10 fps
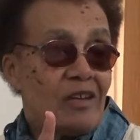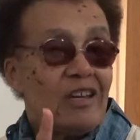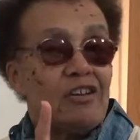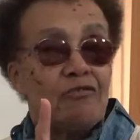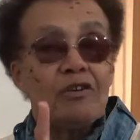
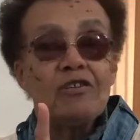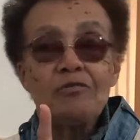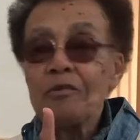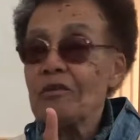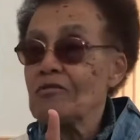in
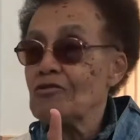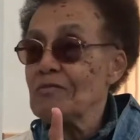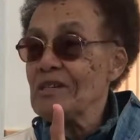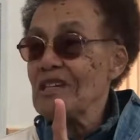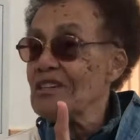Greensboro to
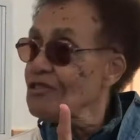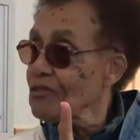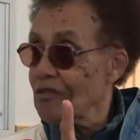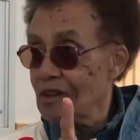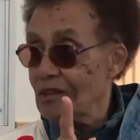be
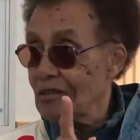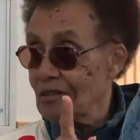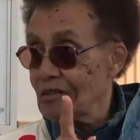integrated.